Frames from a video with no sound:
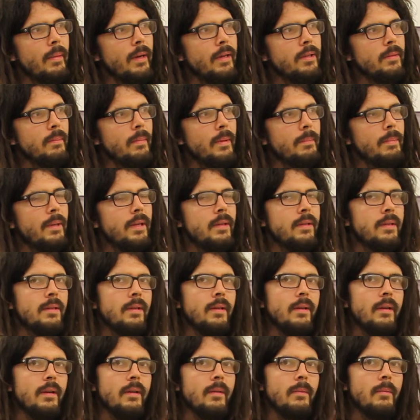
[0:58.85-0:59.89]
my piece
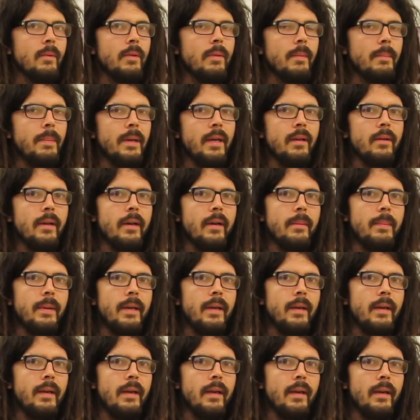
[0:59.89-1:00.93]
with the pig layer
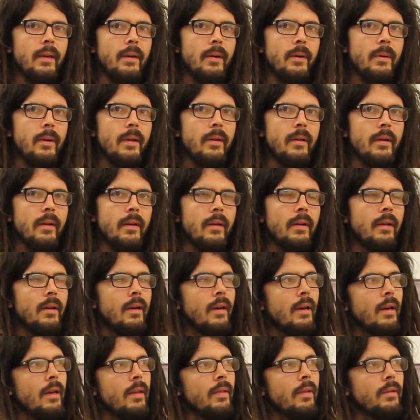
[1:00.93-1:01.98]
piano and
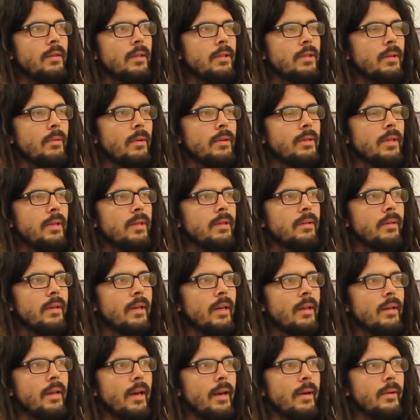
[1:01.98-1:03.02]
the digital artistry
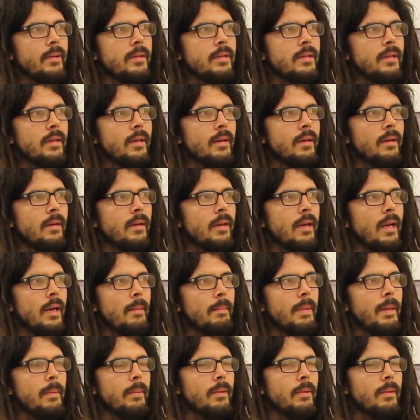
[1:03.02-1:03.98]
allows people